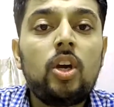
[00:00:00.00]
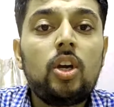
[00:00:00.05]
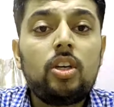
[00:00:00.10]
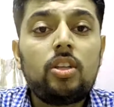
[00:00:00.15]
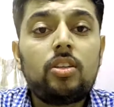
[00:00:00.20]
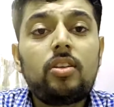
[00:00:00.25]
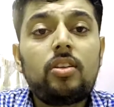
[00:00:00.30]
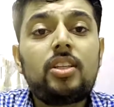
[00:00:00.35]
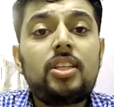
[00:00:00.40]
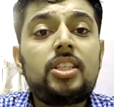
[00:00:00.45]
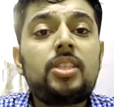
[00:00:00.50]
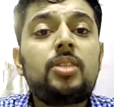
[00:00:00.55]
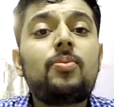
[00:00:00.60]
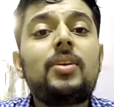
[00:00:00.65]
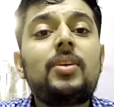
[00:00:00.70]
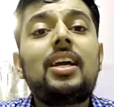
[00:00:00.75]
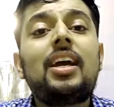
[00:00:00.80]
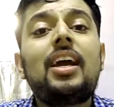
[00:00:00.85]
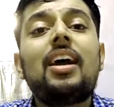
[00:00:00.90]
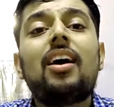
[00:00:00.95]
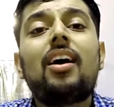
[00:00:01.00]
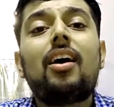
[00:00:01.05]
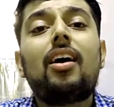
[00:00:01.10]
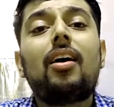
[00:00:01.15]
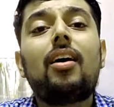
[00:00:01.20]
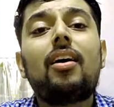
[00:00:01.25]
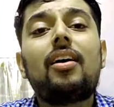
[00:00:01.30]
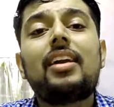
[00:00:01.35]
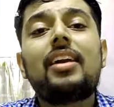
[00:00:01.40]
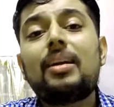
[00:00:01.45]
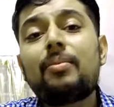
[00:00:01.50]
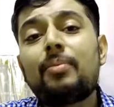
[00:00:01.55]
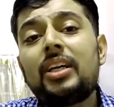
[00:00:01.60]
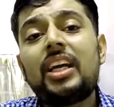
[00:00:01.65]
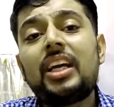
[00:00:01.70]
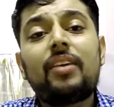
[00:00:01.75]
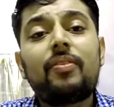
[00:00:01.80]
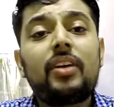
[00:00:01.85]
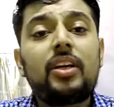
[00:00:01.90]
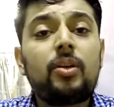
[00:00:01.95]
So this way, Redmi
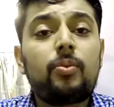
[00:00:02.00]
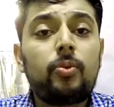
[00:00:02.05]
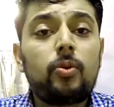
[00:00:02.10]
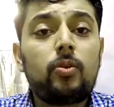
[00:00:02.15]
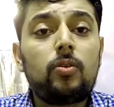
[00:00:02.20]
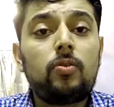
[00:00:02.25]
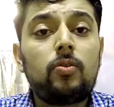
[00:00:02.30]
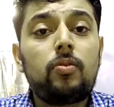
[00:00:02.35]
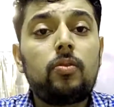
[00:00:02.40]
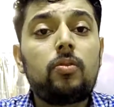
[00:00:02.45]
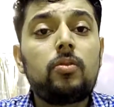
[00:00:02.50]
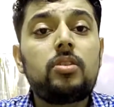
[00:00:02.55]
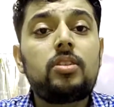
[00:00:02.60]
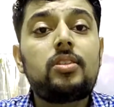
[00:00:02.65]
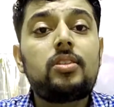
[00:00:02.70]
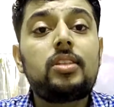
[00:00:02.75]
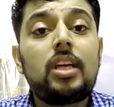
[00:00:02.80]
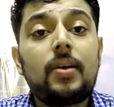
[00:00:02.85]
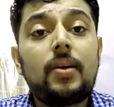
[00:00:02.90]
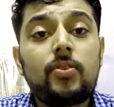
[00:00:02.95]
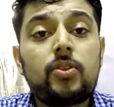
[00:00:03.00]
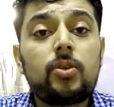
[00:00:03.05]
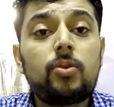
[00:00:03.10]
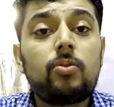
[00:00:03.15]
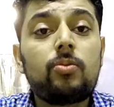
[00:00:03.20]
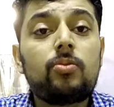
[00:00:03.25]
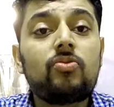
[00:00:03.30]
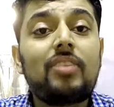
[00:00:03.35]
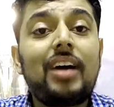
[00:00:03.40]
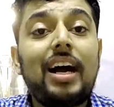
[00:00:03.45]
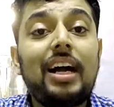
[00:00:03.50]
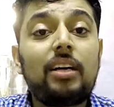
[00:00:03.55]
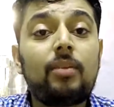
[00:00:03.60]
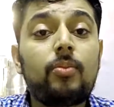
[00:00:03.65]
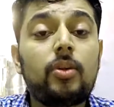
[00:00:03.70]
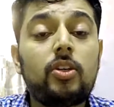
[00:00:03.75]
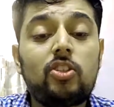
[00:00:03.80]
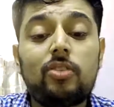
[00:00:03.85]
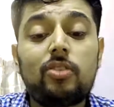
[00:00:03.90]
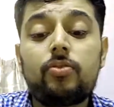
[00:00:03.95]
K20 Pro saves you that
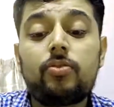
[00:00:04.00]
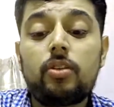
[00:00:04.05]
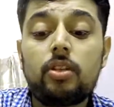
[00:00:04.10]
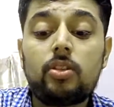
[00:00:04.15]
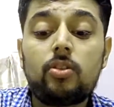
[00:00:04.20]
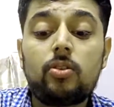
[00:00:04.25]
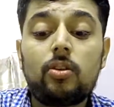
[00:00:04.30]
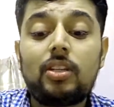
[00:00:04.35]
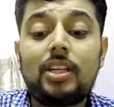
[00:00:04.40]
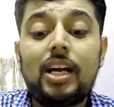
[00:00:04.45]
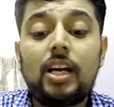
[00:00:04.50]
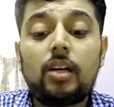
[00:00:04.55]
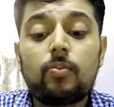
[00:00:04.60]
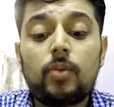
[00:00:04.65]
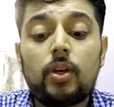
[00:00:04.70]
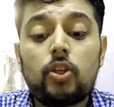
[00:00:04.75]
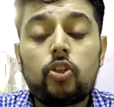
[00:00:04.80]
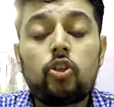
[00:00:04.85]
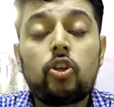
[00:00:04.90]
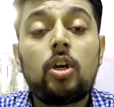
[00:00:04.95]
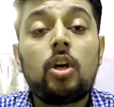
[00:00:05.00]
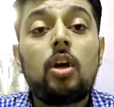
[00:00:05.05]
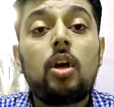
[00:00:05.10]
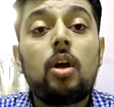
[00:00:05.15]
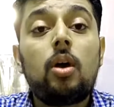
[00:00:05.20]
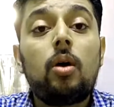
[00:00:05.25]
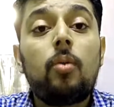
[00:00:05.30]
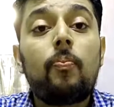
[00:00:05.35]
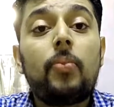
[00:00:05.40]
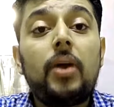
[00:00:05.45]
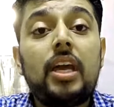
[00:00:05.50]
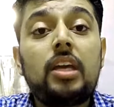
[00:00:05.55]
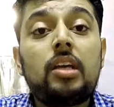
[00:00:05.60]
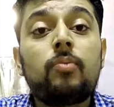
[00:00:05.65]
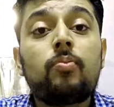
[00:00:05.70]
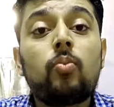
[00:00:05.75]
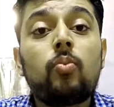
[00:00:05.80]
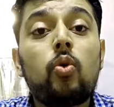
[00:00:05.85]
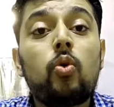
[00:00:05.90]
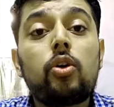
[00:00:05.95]
much efforts or that much
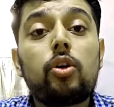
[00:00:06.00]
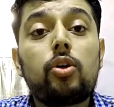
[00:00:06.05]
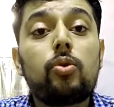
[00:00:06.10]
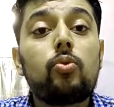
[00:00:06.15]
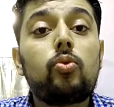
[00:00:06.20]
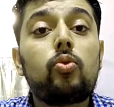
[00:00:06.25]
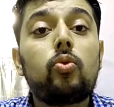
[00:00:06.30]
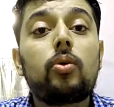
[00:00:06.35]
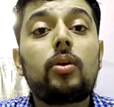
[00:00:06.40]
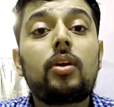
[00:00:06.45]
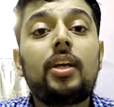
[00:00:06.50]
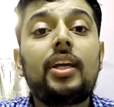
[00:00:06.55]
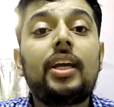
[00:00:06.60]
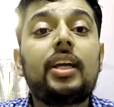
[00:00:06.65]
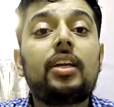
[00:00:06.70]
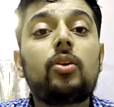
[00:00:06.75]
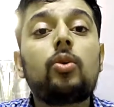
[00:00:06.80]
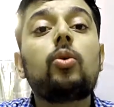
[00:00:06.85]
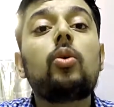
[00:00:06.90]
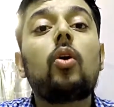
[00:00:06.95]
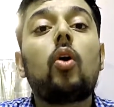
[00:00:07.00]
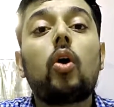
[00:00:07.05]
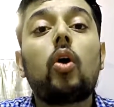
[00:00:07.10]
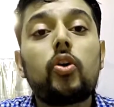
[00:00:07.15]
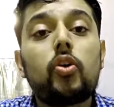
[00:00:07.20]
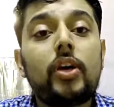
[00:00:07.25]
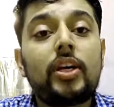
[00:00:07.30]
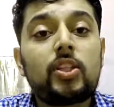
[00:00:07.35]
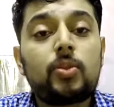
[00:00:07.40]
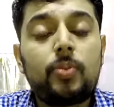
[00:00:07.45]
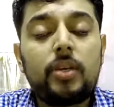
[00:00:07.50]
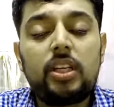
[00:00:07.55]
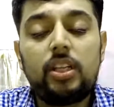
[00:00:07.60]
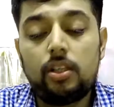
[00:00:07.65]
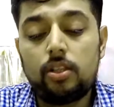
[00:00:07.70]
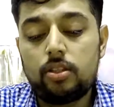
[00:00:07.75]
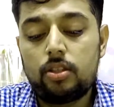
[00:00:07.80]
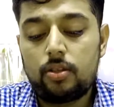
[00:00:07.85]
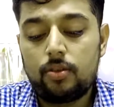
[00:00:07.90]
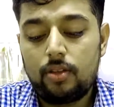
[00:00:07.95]
paying more to get a good audio
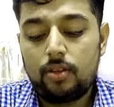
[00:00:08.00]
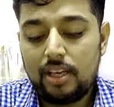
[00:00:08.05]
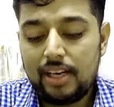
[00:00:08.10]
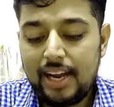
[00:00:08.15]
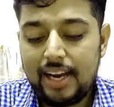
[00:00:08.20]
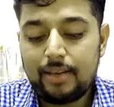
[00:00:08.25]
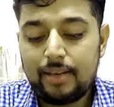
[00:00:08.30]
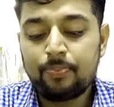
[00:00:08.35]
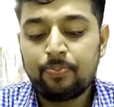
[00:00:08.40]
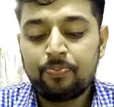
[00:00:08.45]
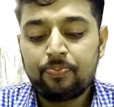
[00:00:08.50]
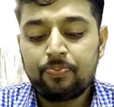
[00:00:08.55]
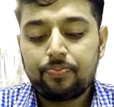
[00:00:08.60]
experience, right?